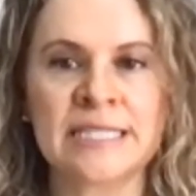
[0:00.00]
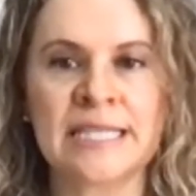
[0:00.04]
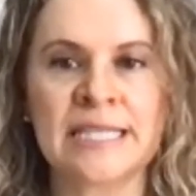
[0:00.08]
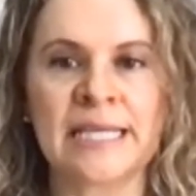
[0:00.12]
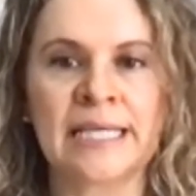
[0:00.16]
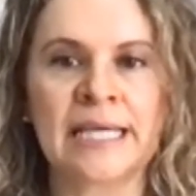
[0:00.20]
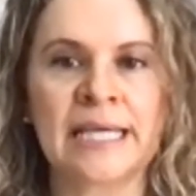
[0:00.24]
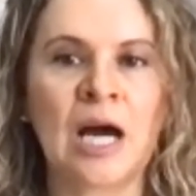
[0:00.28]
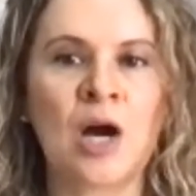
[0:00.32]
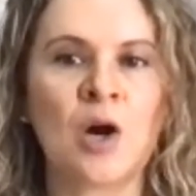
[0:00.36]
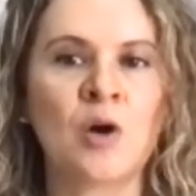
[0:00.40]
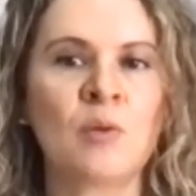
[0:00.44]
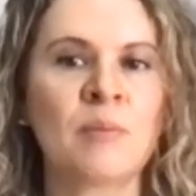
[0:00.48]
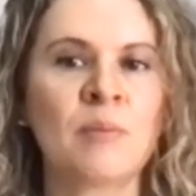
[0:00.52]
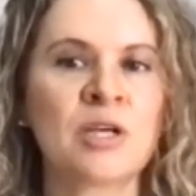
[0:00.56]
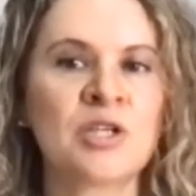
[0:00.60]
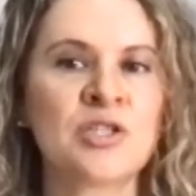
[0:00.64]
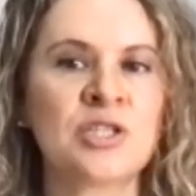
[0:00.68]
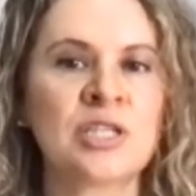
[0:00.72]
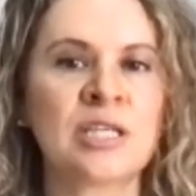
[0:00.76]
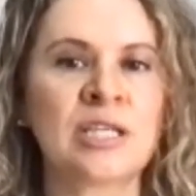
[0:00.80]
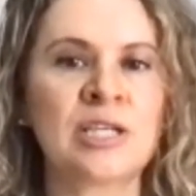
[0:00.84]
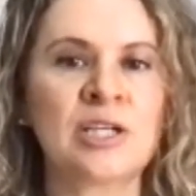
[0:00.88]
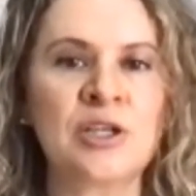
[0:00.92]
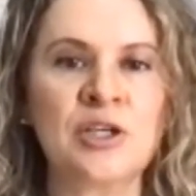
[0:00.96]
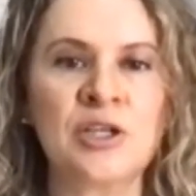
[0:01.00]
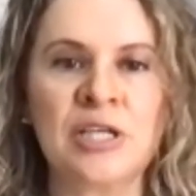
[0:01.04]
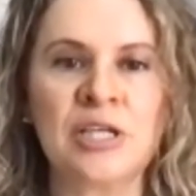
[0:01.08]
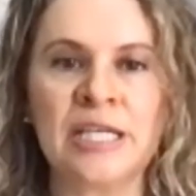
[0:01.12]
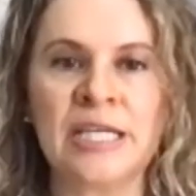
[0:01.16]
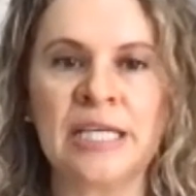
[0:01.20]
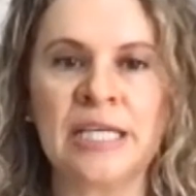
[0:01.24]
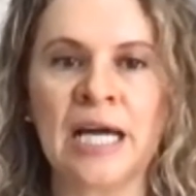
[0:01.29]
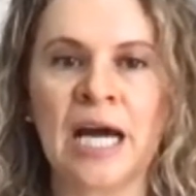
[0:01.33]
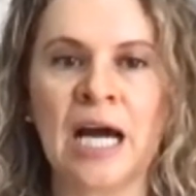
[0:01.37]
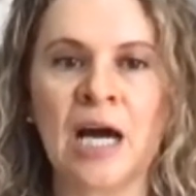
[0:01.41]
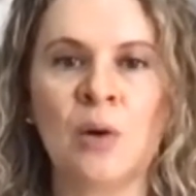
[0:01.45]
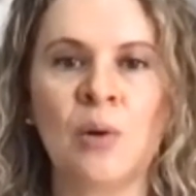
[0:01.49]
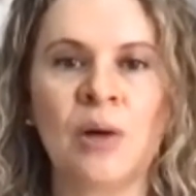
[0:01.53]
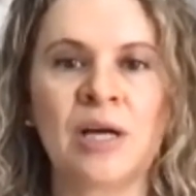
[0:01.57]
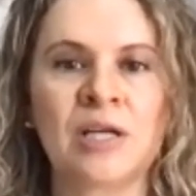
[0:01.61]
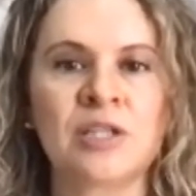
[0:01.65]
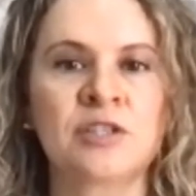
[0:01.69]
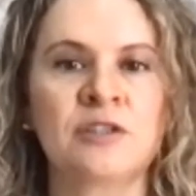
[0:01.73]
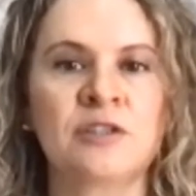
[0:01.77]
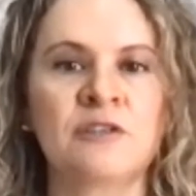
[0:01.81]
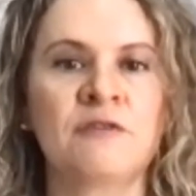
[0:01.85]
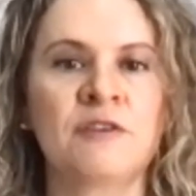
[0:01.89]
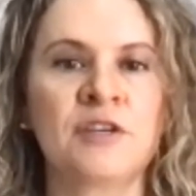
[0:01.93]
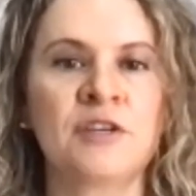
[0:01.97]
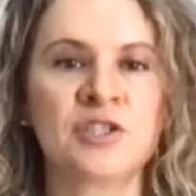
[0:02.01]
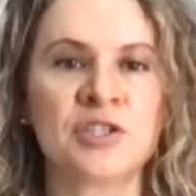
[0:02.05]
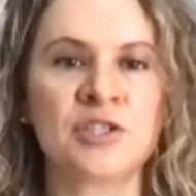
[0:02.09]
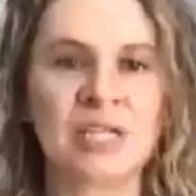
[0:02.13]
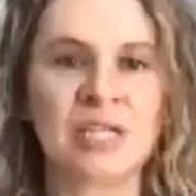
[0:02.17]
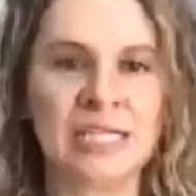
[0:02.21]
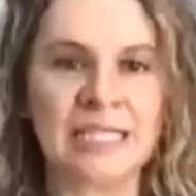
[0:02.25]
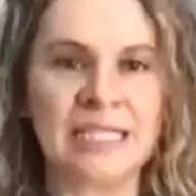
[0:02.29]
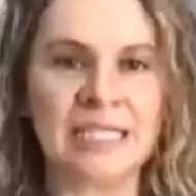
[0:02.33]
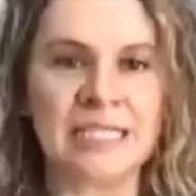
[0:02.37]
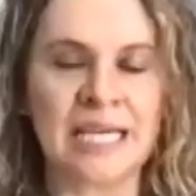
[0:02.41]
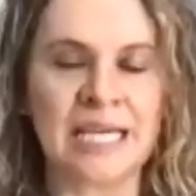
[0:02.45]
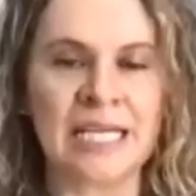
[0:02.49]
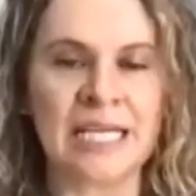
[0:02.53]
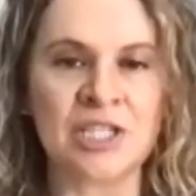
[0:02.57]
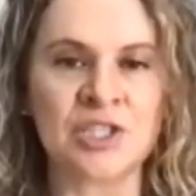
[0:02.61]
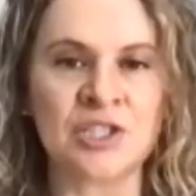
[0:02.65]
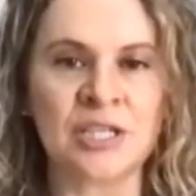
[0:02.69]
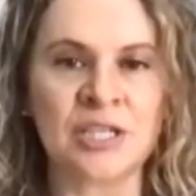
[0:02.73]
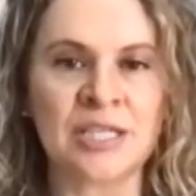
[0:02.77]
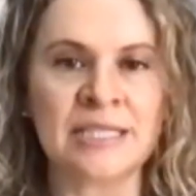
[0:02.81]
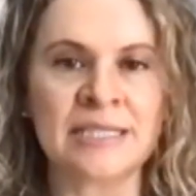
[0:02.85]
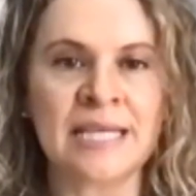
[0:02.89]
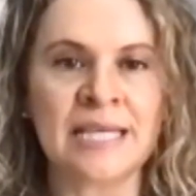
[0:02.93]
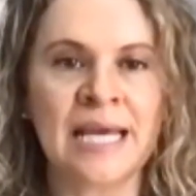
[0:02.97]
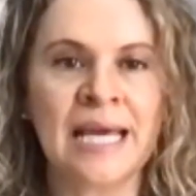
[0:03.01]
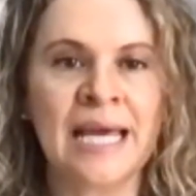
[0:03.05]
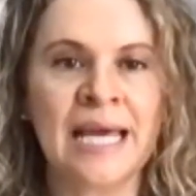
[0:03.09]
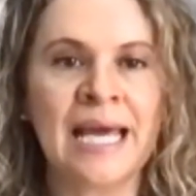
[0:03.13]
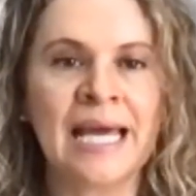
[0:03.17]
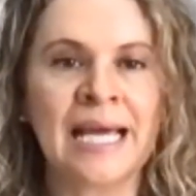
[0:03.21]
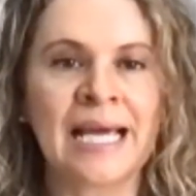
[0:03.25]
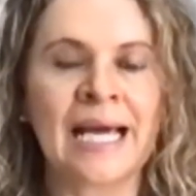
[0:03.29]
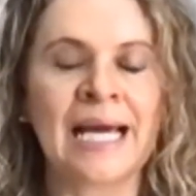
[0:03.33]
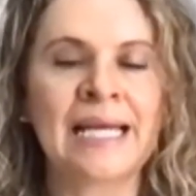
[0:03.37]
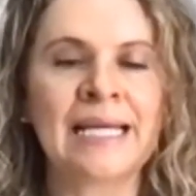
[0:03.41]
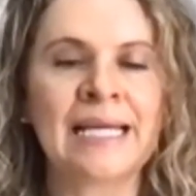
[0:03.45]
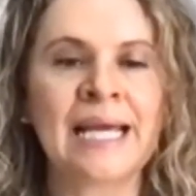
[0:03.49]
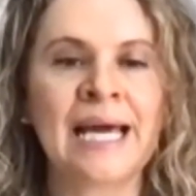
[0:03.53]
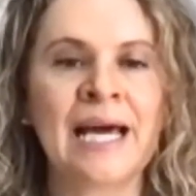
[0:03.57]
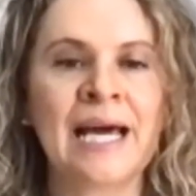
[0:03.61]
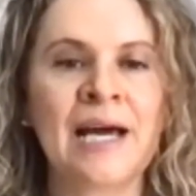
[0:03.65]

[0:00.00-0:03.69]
like how machine learning, how artificial intelligence can